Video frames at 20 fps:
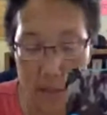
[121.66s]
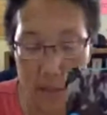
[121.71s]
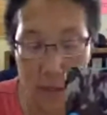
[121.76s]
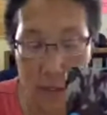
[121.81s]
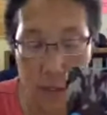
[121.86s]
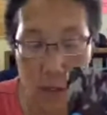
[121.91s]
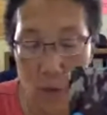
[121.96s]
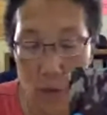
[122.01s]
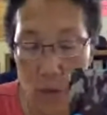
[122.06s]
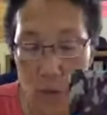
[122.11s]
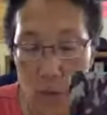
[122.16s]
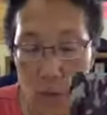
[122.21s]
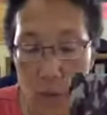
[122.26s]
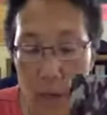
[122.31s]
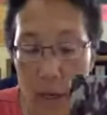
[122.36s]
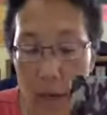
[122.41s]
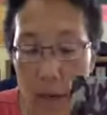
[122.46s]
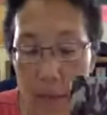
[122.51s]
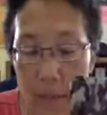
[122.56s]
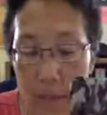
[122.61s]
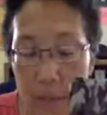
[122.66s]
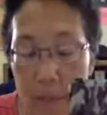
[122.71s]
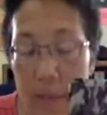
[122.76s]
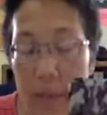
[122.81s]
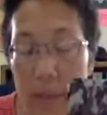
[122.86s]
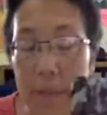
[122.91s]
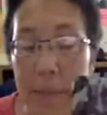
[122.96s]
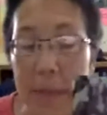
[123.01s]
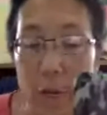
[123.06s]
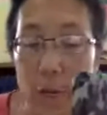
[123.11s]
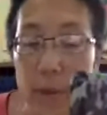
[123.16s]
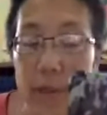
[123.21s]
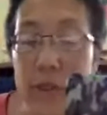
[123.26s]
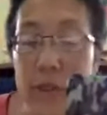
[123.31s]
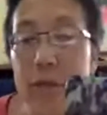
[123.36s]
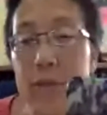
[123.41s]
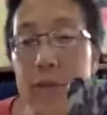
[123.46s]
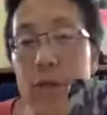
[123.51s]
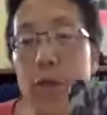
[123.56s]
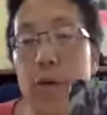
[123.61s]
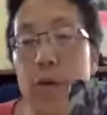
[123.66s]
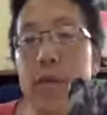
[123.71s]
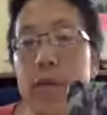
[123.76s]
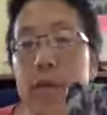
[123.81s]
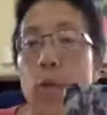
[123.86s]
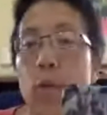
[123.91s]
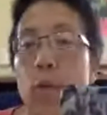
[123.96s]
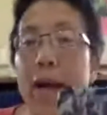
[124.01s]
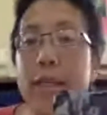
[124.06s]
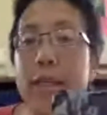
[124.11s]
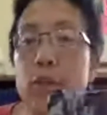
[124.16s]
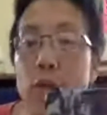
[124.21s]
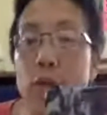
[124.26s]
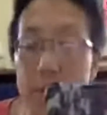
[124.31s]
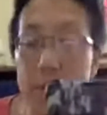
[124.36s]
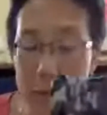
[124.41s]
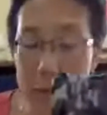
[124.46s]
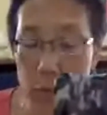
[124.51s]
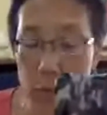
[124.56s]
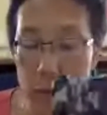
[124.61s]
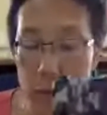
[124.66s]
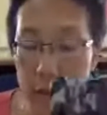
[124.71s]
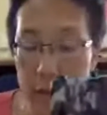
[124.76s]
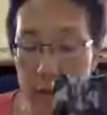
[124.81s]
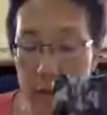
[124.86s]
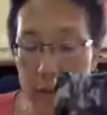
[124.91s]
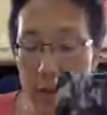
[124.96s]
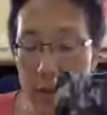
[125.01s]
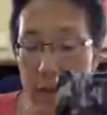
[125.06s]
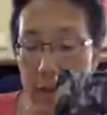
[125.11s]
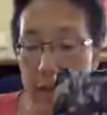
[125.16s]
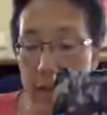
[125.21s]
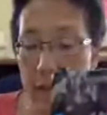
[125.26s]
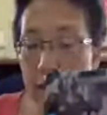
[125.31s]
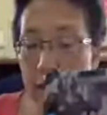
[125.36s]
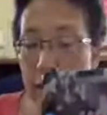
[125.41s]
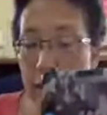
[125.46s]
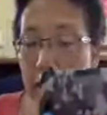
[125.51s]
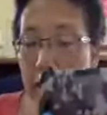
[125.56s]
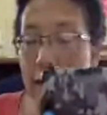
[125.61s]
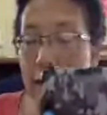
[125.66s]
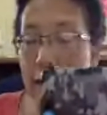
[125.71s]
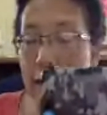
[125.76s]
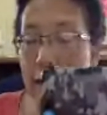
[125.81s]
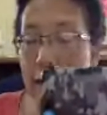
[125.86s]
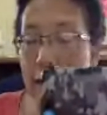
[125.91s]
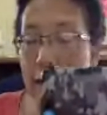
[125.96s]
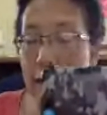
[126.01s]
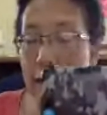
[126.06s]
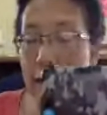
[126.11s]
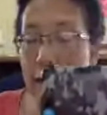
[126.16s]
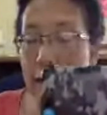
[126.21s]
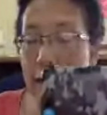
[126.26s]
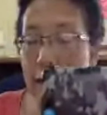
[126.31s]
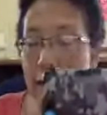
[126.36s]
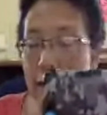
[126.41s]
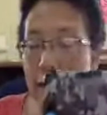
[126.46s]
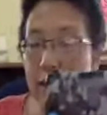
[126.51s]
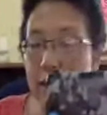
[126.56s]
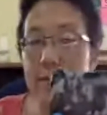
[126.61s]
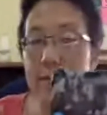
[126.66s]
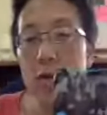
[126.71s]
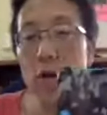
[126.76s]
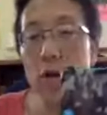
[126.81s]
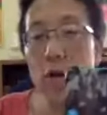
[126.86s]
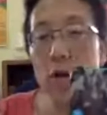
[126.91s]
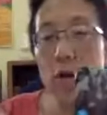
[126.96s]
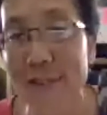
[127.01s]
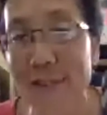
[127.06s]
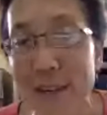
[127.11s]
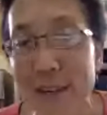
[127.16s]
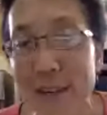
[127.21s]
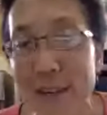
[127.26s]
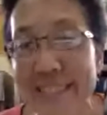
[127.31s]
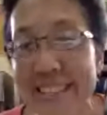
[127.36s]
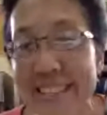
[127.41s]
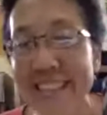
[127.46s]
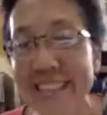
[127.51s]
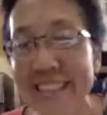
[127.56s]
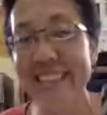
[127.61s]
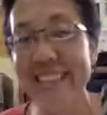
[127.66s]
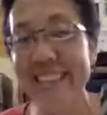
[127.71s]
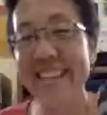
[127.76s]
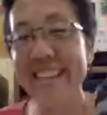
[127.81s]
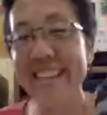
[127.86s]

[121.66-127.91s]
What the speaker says: So my question to you is why scripts work and who learn from?